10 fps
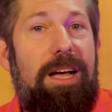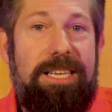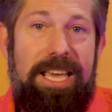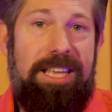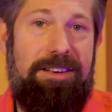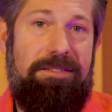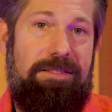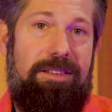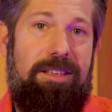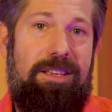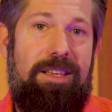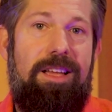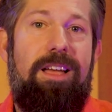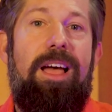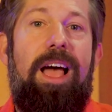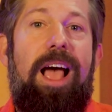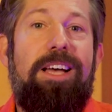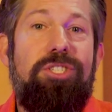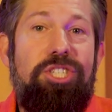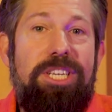Again,
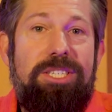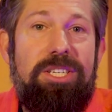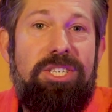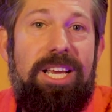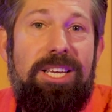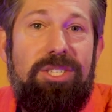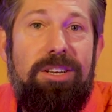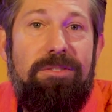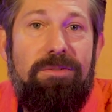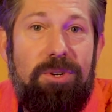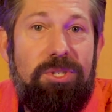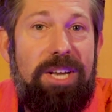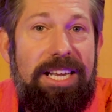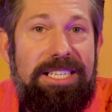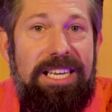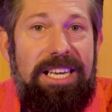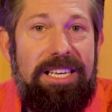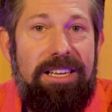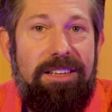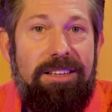as Jesus says in verse
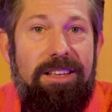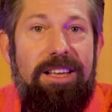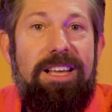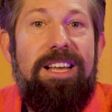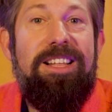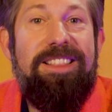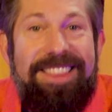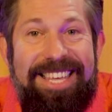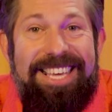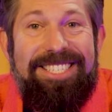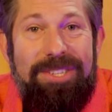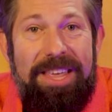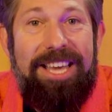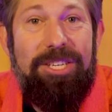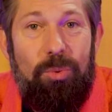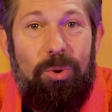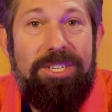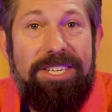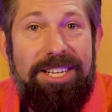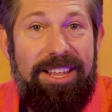19, these things
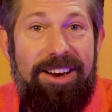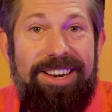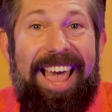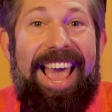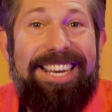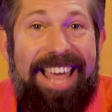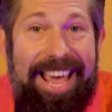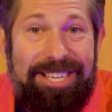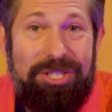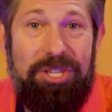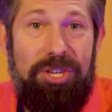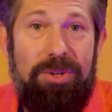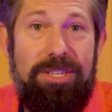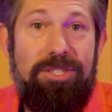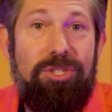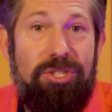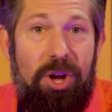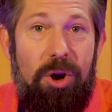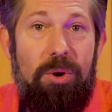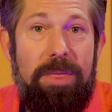were declared and executed
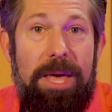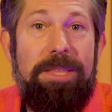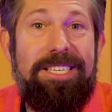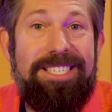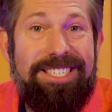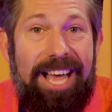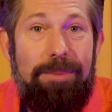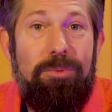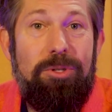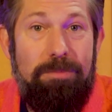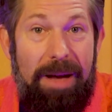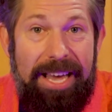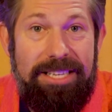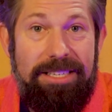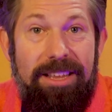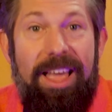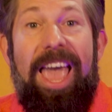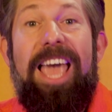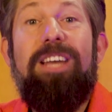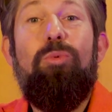so that the disciples might,
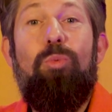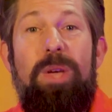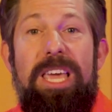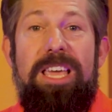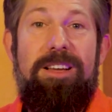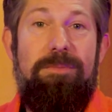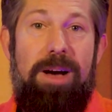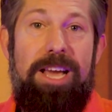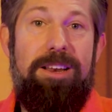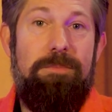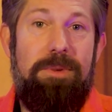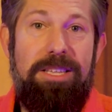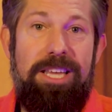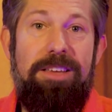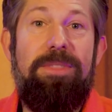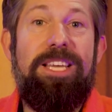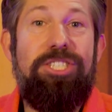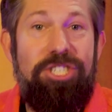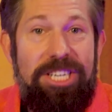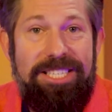and we might, believe
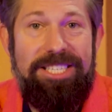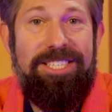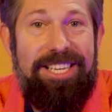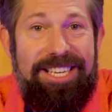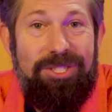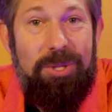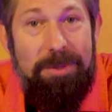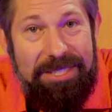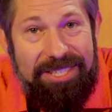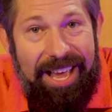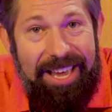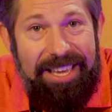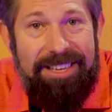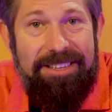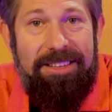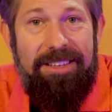that Jesus is the Messiah.